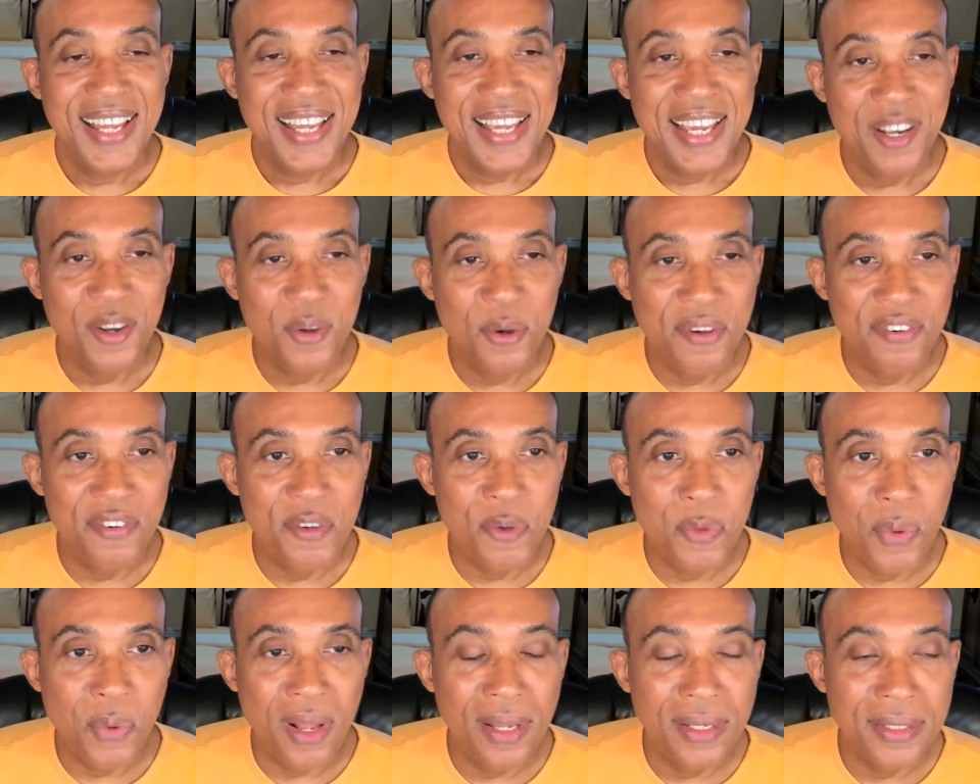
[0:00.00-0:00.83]
Hello
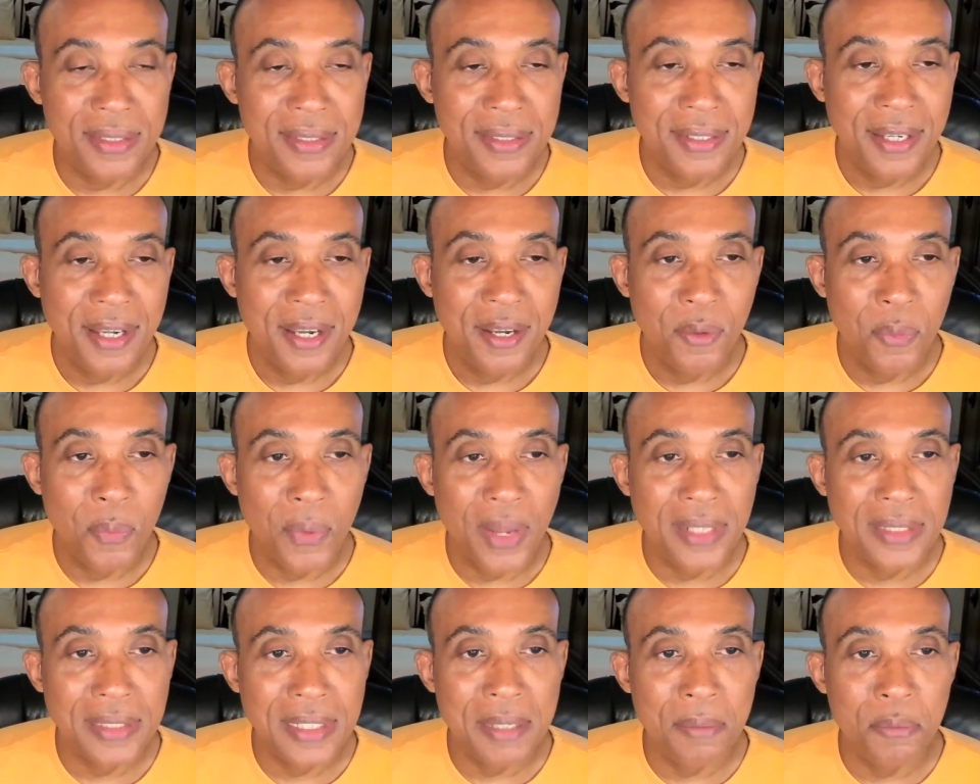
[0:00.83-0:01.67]
everyone,
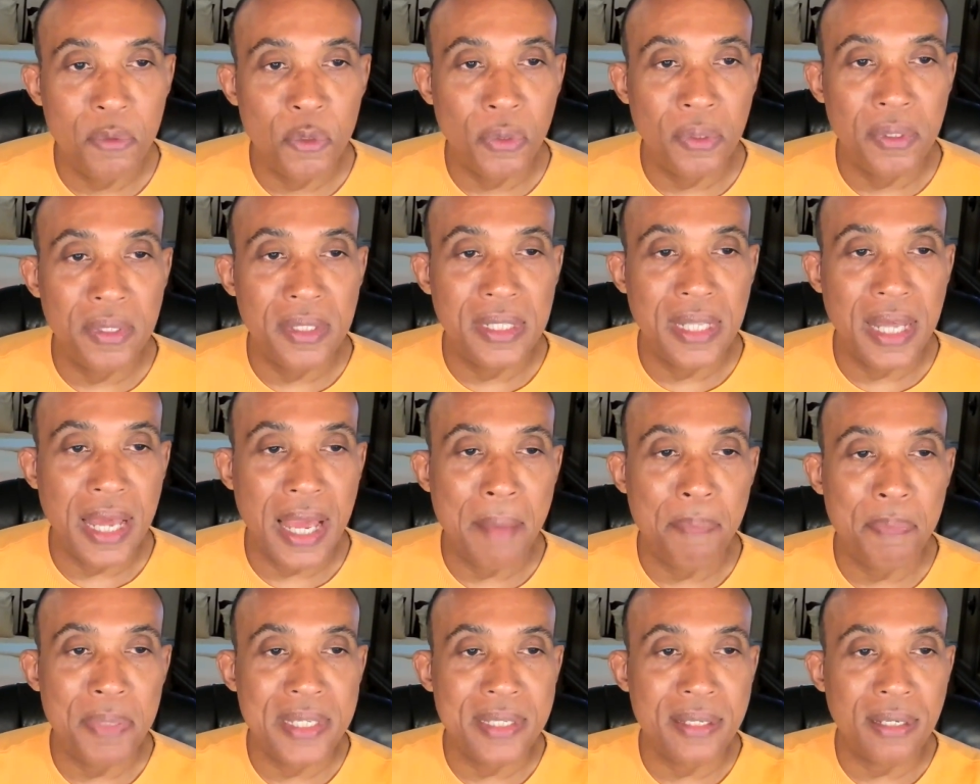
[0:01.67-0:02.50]
welcome to another
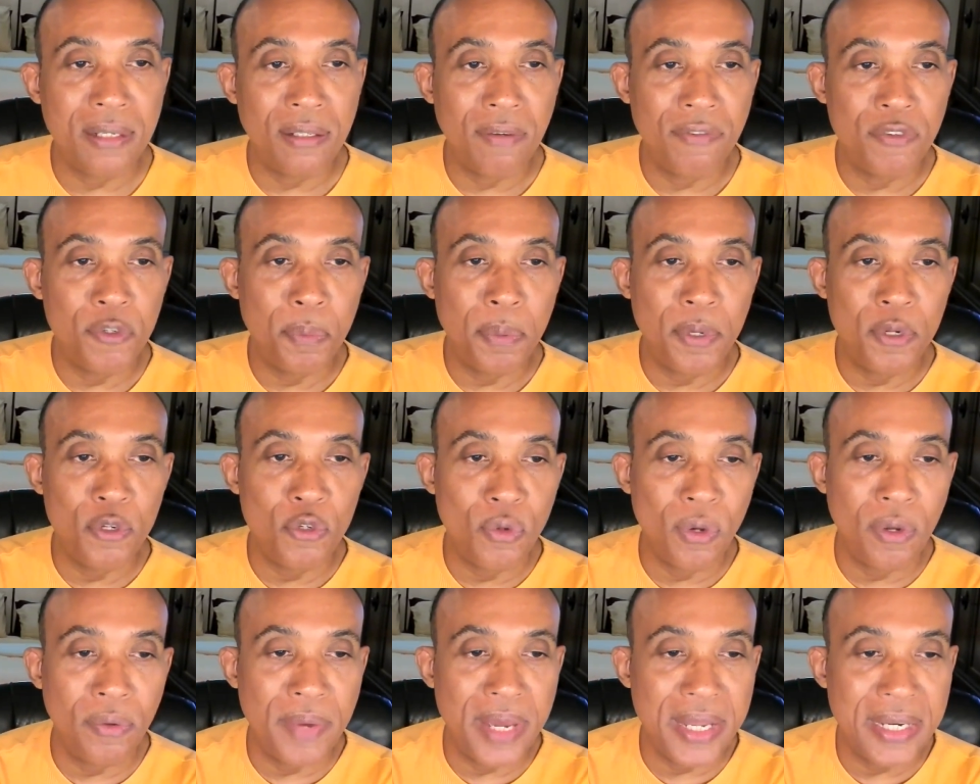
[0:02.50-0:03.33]
episode of
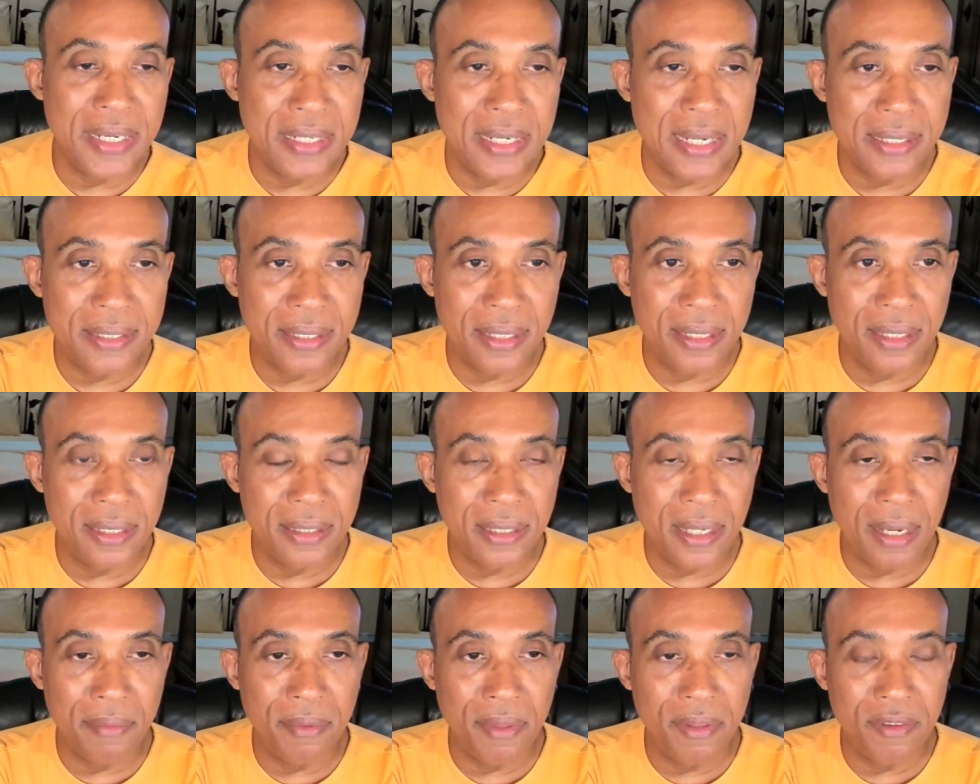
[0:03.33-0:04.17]
Spiritual Readiness on the
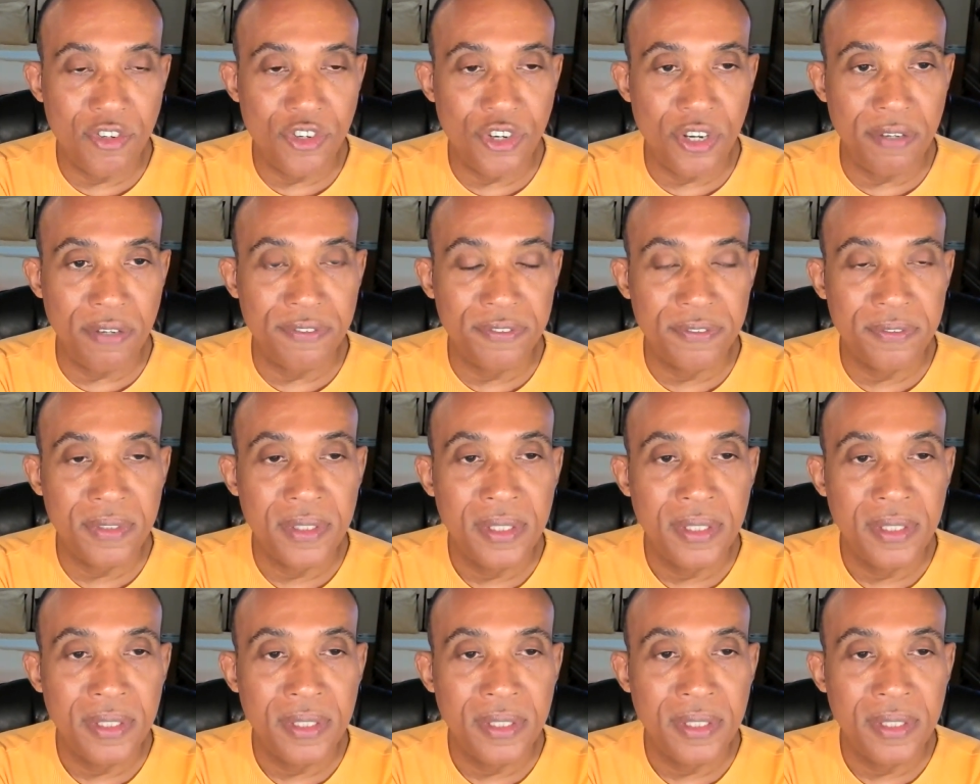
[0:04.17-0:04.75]
Time of the Shift.